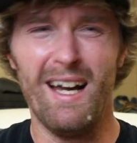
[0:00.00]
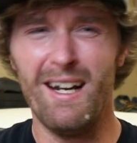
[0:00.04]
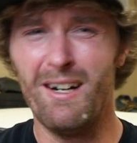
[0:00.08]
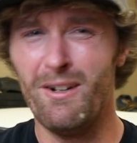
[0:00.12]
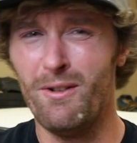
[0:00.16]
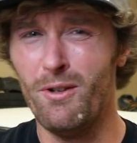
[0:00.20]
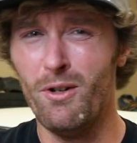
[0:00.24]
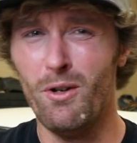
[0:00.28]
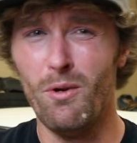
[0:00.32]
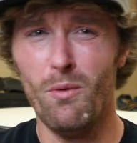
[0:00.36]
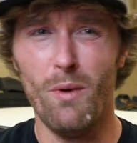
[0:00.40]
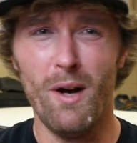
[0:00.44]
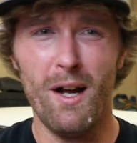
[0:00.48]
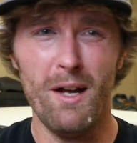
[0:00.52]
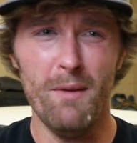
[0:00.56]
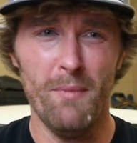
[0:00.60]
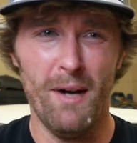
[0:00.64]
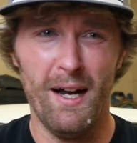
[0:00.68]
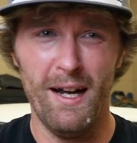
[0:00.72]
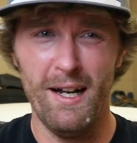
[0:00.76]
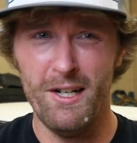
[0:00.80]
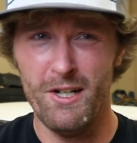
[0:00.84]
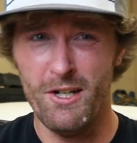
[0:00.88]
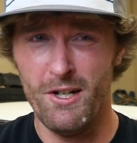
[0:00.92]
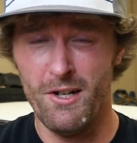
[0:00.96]
I don't know why
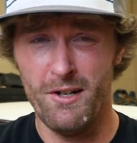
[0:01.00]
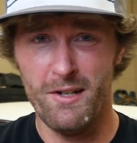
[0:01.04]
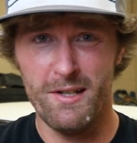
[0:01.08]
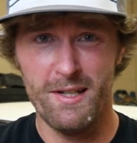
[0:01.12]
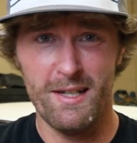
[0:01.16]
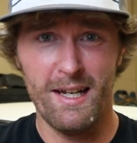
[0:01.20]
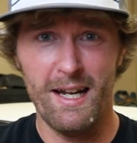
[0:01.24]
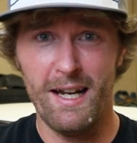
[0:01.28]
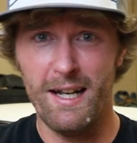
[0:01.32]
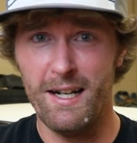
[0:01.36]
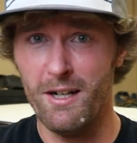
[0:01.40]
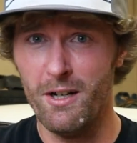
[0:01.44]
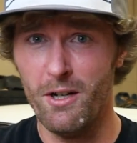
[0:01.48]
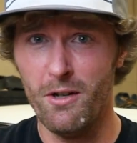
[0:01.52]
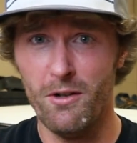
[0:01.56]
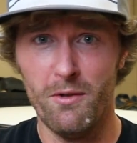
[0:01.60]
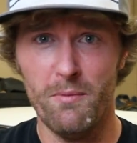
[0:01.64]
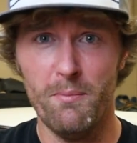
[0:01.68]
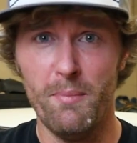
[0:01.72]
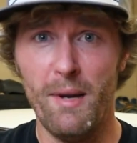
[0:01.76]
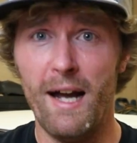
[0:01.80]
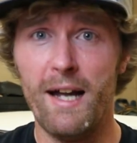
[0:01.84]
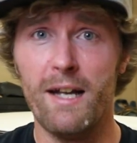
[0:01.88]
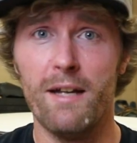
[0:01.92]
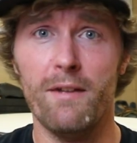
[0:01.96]
my insurance is kind of
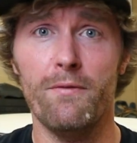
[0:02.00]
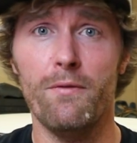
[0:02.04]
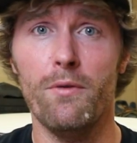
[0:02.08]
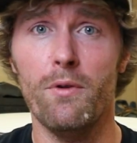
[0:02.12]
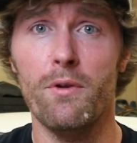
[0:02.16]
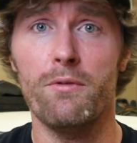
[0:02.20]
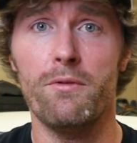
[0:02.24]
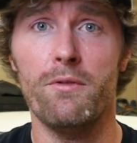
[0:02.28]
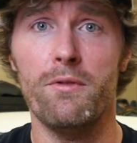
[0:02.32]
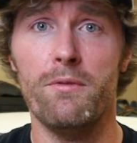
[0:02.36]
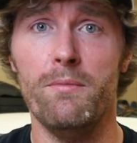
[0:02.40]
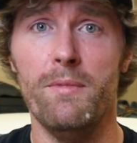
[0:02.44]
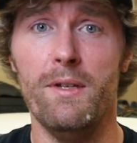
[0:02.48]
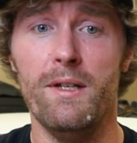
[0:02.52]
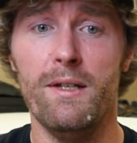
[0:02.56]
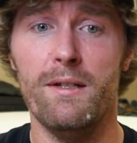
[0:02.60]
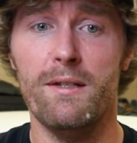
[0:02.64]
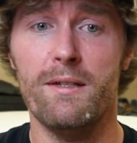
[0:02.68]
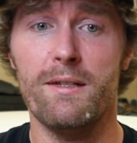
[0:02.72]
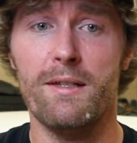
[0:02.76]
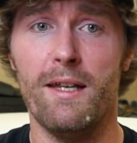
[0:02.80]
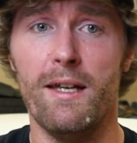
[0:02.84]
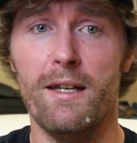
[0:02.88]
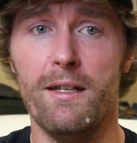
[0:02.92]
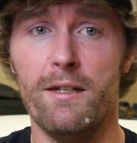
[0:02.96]
going back and forth with me.
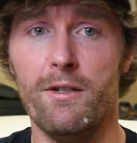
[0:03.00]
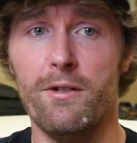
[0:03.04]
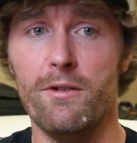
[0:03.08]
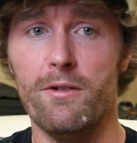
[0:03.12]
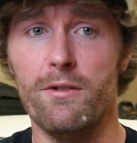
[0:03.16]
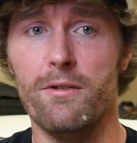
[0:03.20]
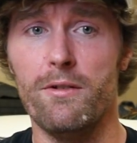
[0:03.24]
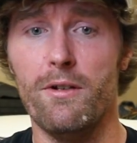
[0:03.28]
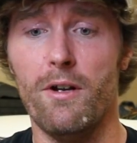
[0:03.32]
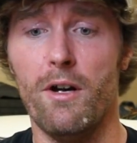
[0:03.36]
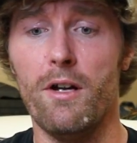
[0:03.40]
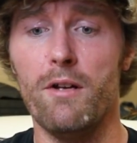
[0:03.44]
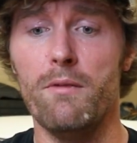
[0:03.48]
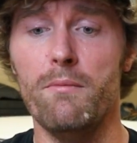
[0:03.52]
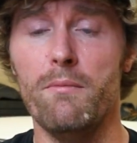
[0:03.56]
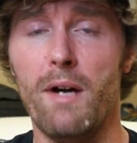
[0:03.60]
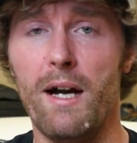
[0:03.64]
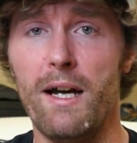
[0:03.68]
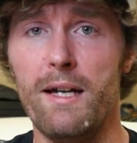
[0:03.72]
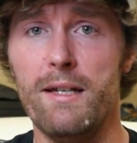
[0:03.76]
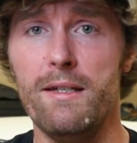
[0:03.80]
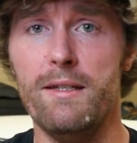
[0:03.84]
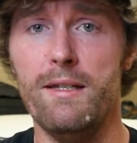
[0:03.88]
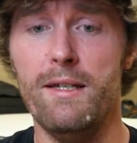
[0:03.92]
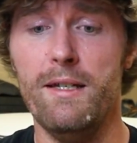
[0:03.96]
It's like you're on
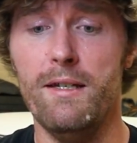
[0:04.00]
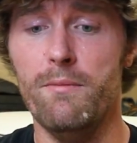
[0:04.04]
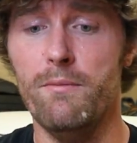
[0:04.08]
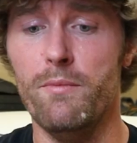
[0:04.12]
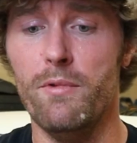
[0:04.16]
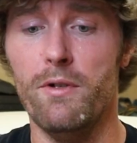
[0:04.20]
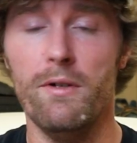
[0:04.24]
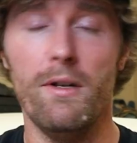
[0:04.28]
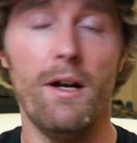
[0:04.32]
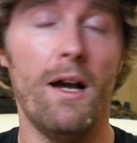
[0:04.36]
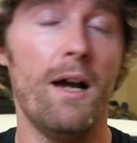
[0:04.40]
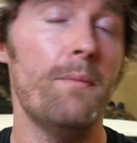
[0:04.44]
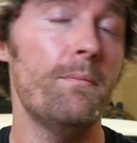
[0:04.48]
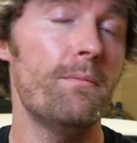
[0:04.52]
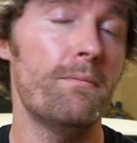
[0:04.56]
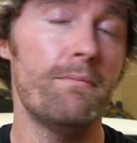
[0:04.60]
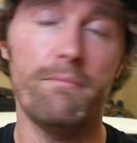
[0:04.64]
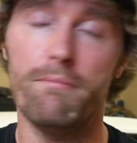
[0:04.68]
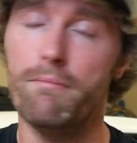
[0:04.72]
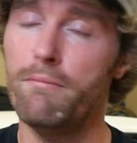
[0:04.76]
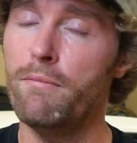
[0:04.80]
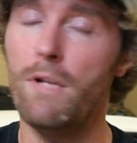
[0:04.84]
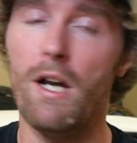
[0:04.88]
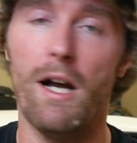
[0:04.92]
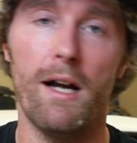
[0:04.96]
my team, but
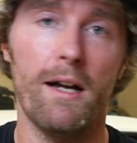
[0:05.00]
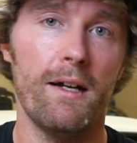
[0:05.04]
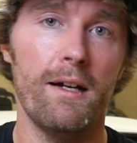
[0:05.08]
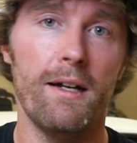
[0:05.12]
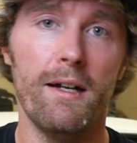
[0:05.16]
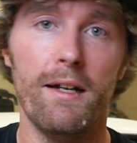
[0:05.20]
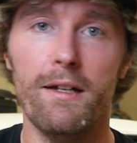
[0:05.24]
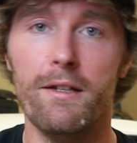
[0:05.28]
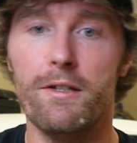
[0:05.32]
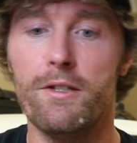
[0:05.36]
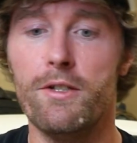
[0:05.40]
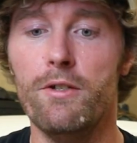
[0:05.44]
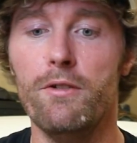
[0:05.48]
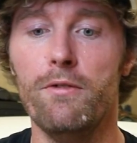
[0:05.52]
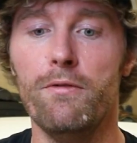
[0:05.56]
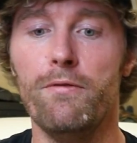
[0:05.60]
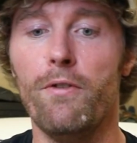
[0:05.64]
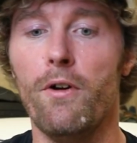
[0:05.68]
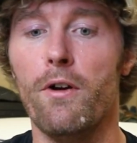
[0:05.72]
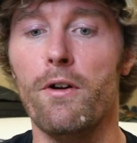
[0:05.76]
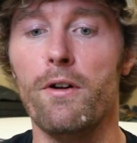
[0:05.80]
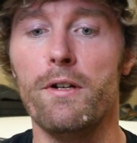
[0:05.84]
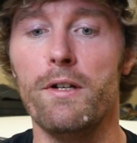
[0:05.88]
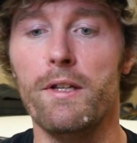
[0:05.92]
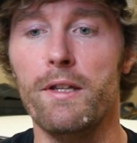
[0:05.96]
I'm not gonna get too
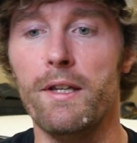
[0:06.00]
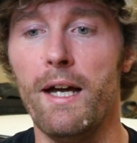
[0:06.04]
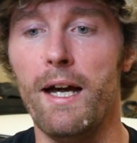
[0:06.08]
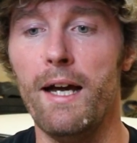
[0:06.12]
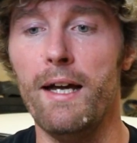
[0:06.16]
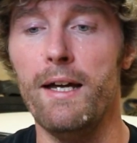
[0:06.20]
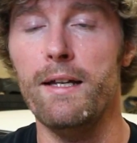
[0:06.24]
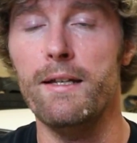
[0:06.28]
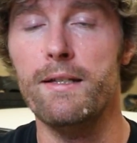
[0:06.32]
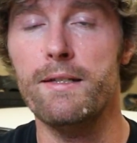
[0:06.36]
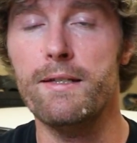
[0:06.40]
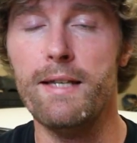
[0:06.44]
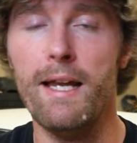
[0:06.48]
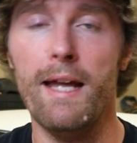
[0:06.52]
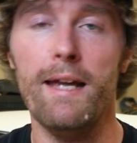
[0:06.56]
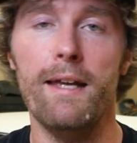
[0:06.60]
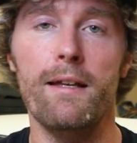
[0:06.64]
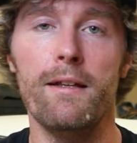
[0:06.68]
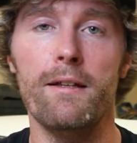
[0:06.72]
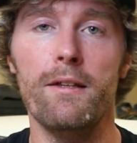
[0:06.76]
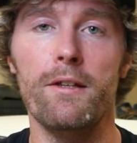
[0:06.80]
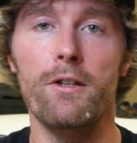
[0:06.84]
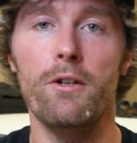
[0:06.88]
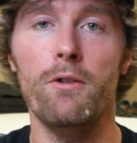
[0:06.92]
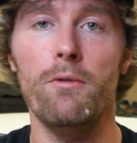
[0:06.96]
far into that. It's
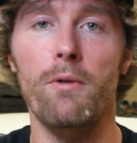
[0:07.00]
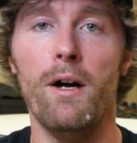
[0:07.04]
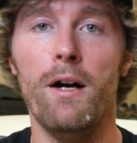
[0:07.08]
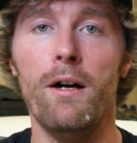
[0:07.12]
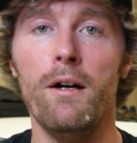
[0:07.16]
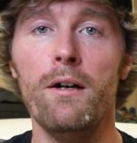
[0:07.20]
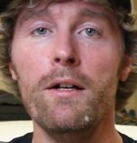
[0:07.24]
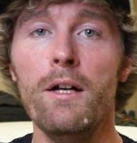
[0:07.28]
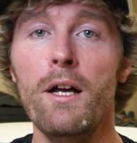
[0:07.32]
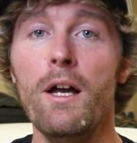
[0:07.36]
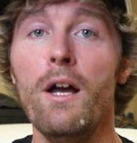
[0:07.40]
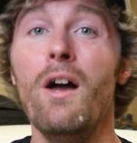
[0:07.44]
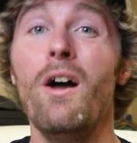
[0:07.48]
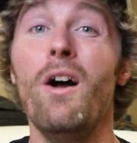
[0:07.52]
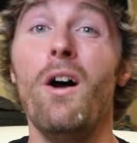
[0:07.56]
taking a little while.